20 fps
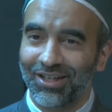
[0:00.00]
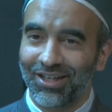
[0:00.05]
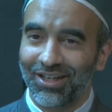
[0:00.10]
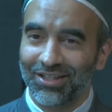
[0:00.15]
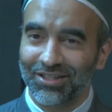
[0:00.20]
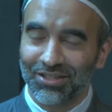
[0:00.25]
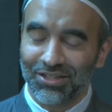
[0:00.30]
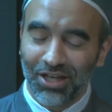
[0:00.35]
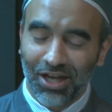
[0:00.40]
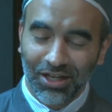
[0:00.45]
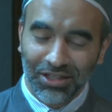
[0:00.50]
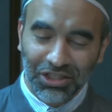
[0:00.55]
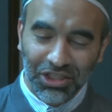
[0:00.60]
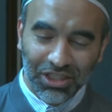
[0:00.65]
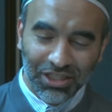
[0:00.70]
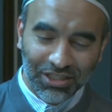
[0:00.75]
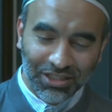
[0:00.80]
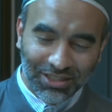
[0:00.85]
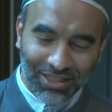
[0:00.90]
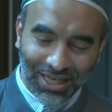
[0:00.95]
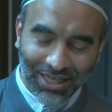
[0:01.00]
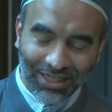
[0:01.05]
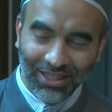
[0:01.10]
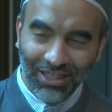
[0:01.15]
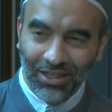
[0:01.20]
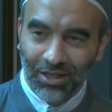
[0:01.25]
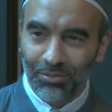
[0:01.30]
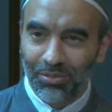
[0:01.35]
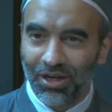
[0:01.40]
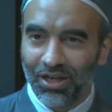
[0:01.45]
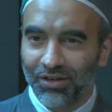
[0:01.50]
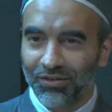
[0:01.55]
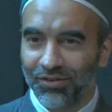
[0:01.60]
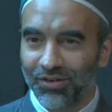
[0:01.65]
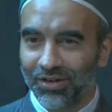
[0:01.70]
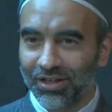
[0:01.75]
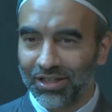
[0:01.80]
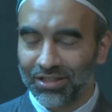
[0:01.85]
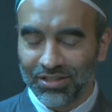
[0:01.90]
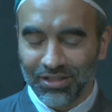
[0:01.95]
It's not just taking a break
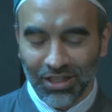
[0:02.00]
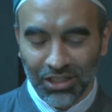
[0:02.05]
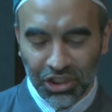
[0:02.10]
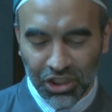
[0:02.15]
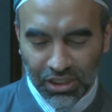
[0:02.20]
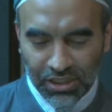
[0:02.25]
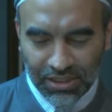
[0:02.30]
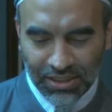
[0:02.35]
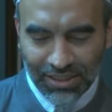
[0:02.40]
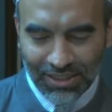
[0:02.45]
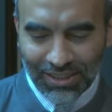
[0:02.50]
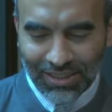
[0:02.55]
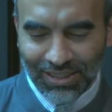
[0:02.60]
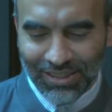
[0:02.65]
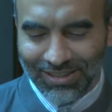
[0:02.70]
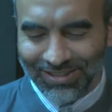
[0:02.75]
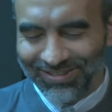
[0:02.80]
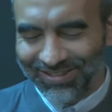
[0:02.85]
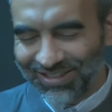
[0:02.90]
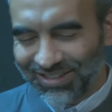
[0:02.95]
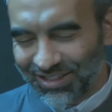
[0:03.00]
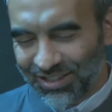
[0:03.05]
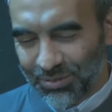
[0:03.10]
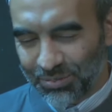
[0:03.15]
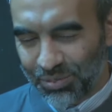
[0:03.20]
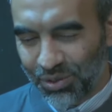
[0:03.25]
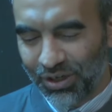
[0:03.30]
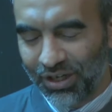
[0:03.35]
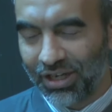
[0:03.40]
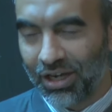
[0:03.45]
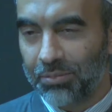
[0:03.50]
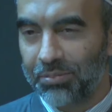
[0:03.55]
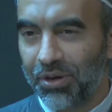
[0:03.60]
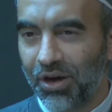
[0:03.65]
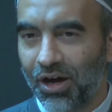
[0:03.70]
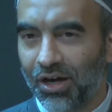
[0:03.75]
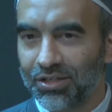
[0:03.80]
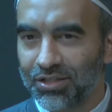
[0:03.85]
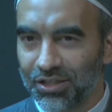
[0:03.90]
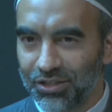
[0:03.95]
from, it's not just putting a
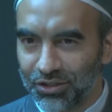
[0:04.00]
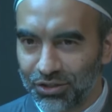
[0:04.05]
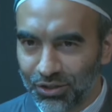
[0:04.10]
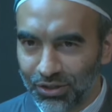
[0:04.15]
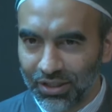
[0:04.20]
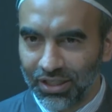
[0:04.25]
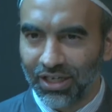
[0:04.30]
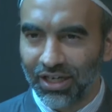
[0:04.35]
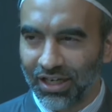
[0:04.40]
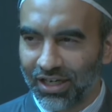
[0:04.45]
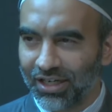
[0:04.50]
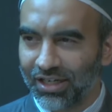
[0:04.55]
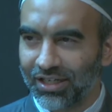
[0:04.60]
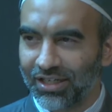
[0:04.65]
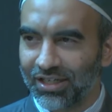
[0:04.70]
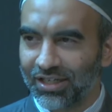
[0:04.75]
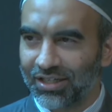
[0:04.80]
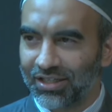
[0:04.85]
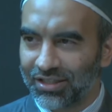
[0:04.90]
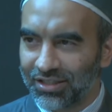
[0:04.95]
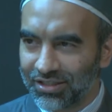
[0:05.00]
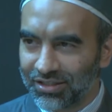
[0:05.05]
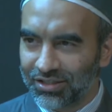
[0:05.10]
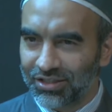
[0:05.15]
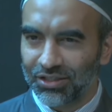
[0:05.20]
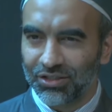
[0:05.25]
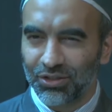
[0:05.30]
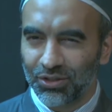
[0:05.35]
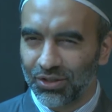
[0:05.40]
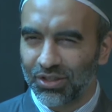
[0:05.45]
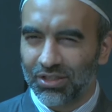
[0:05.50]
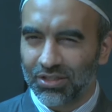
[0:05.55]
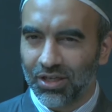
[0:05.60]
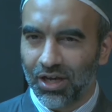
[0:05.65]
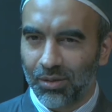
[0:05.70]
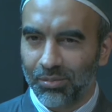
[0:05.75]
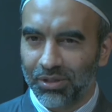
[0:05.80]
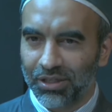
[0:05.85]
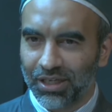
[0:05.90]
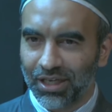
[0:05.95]
pause on dunya to do this
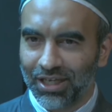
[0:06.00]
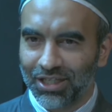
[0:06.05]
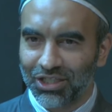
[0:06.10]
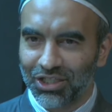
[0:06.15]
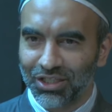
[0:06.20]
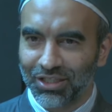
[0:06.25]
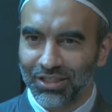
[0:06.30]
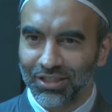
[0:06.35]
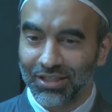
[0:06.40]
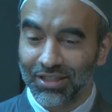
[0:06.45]
obligation.